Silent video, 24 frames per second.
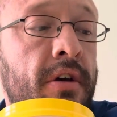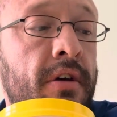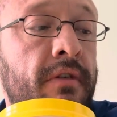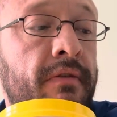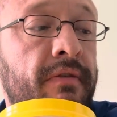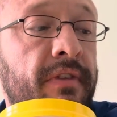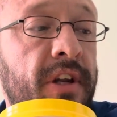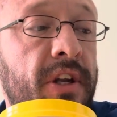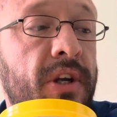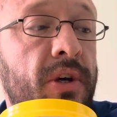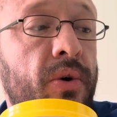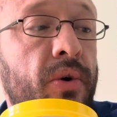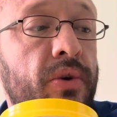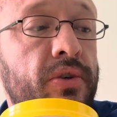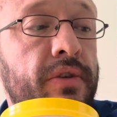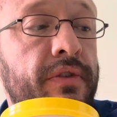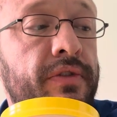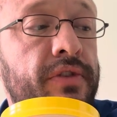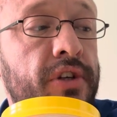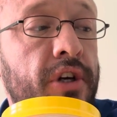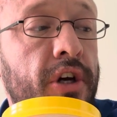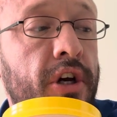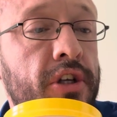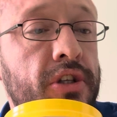videos
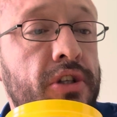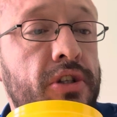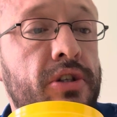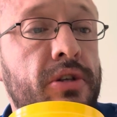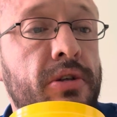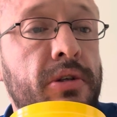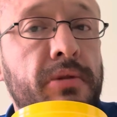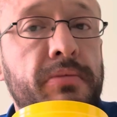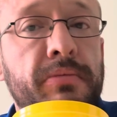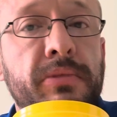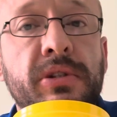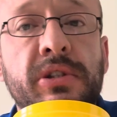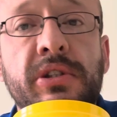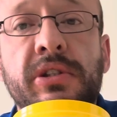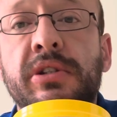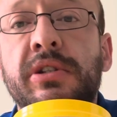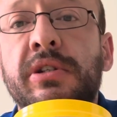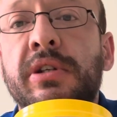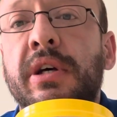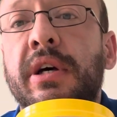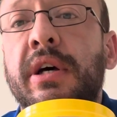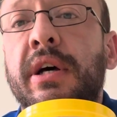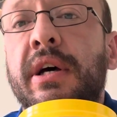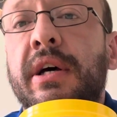of certain
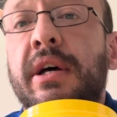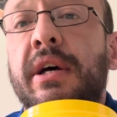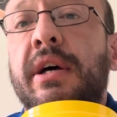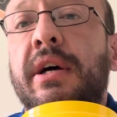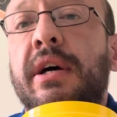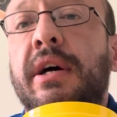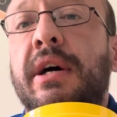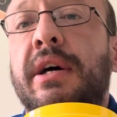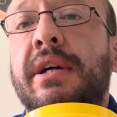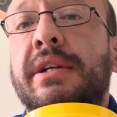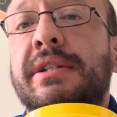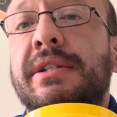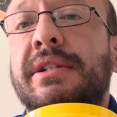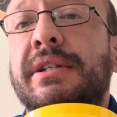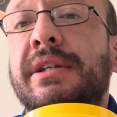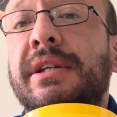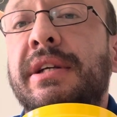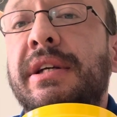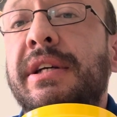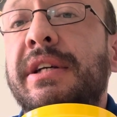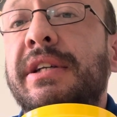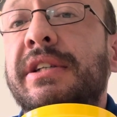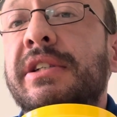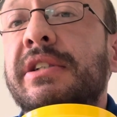supplements as
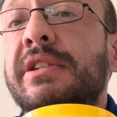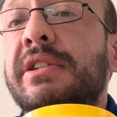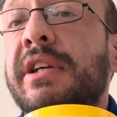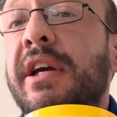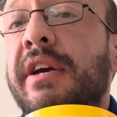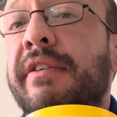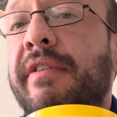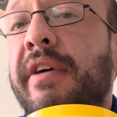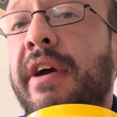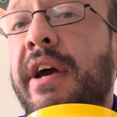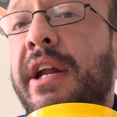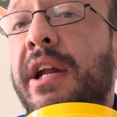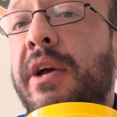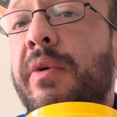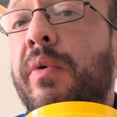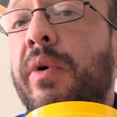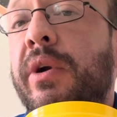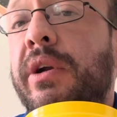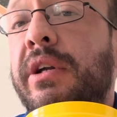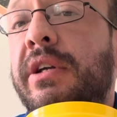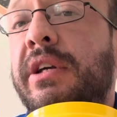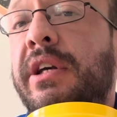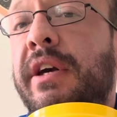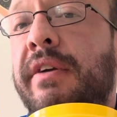needed if
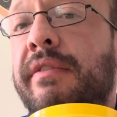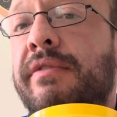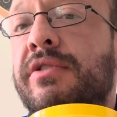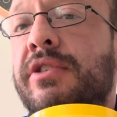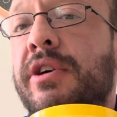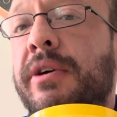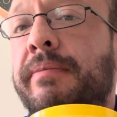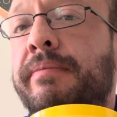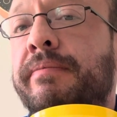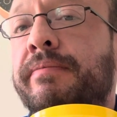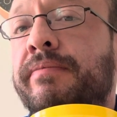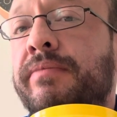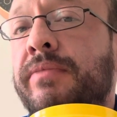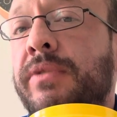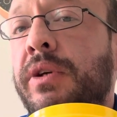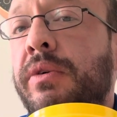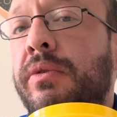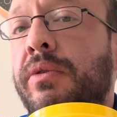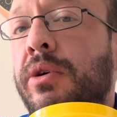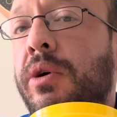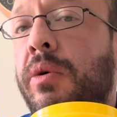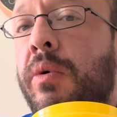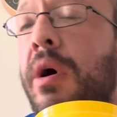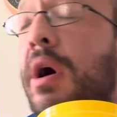anyone gives a
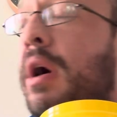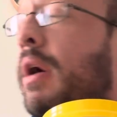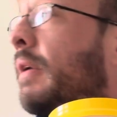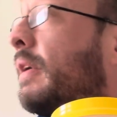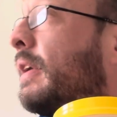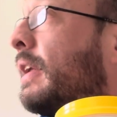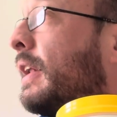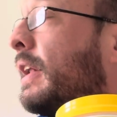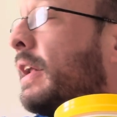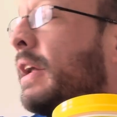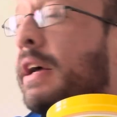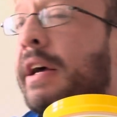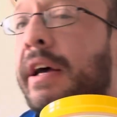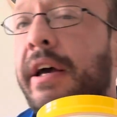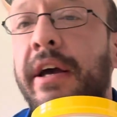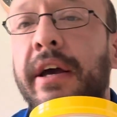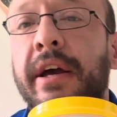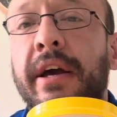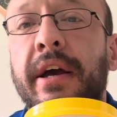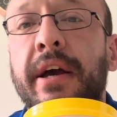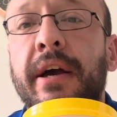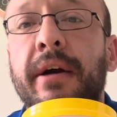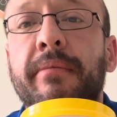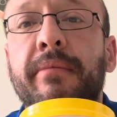you-know-what.
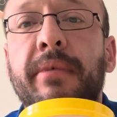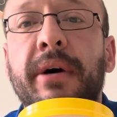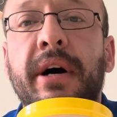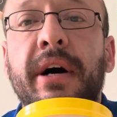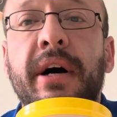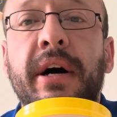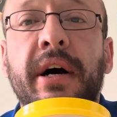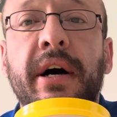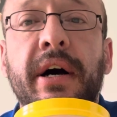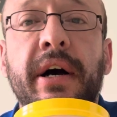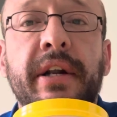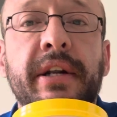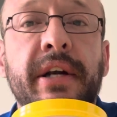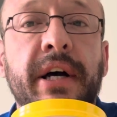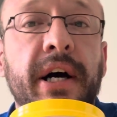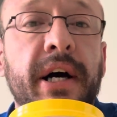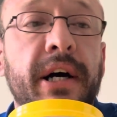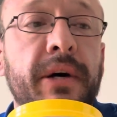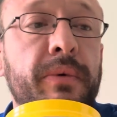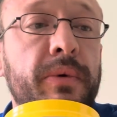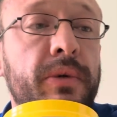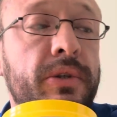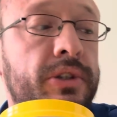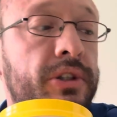And
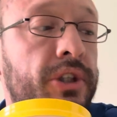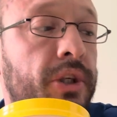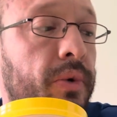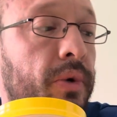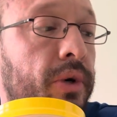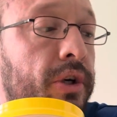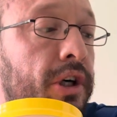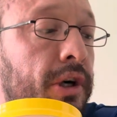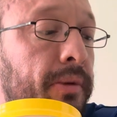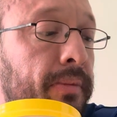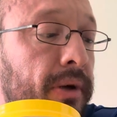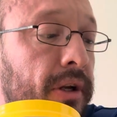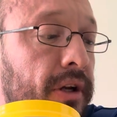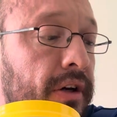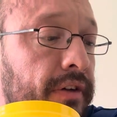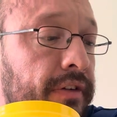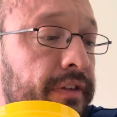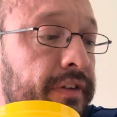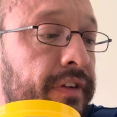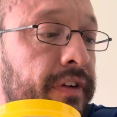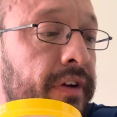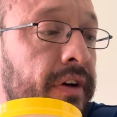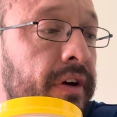I will do a couple of